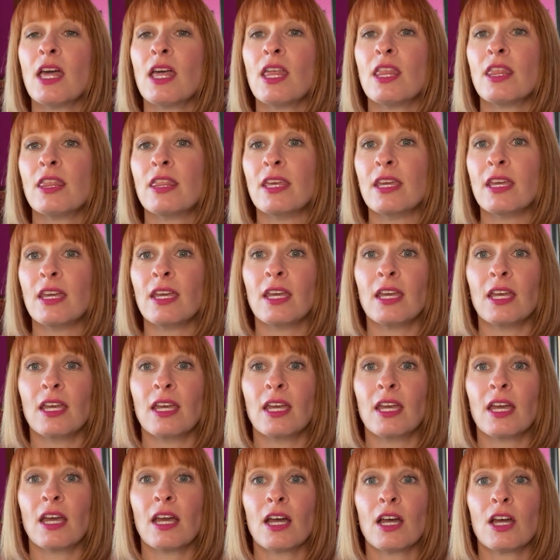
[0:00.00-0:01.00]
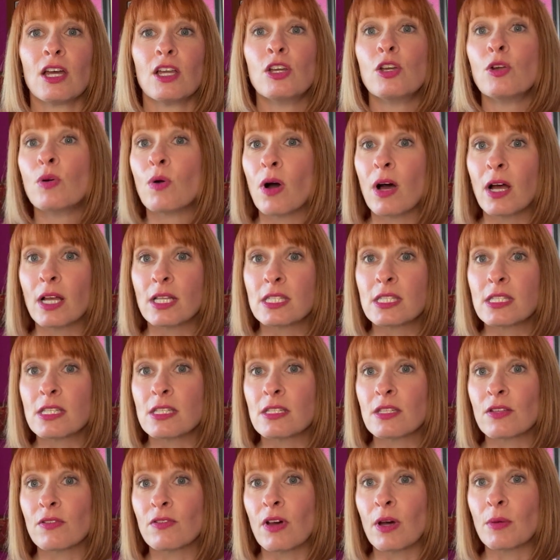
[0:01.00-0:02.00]
the
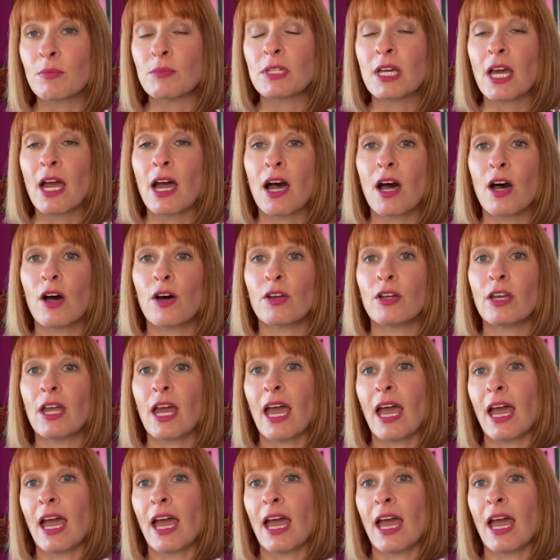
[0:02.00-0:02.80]
nuances of uptown